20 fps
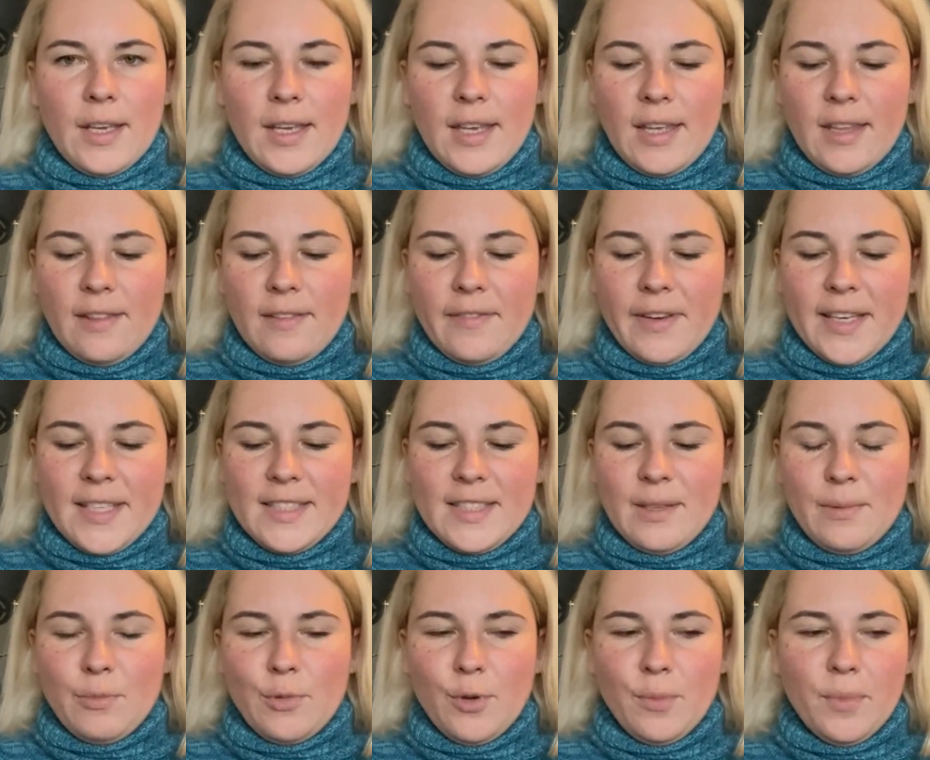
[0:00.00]

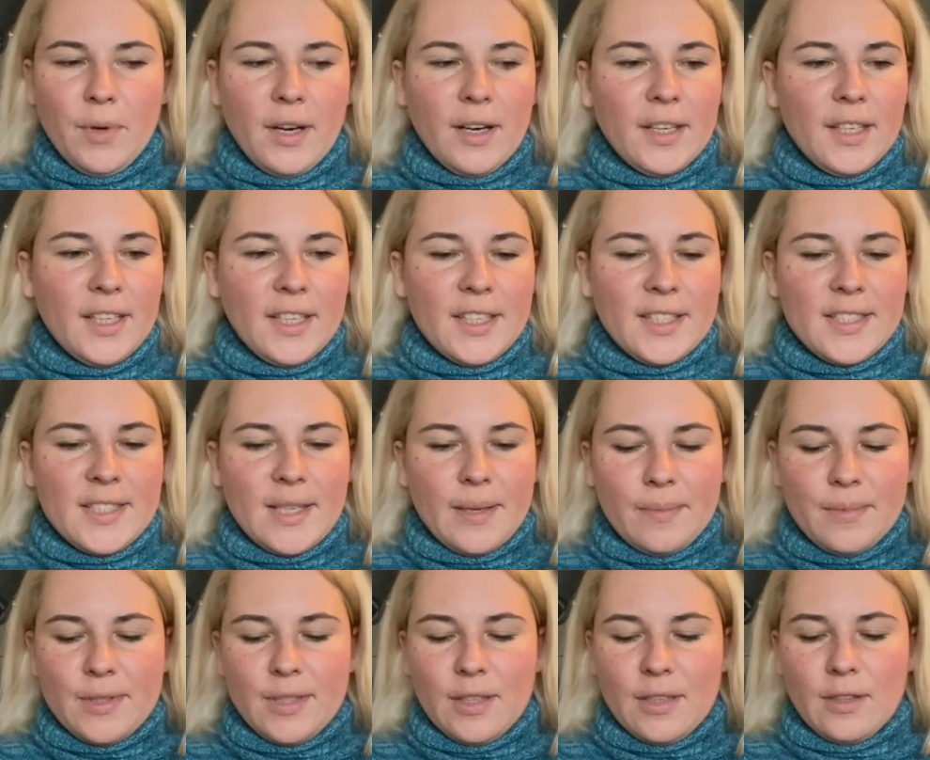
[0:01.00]
investing more money in
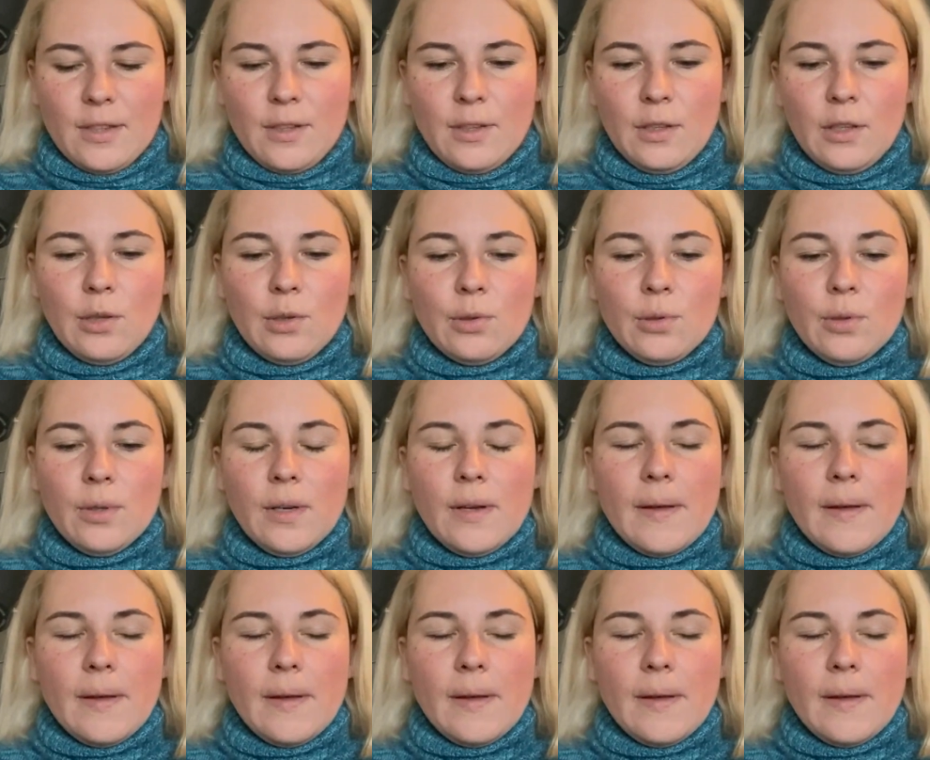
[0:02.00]
something new.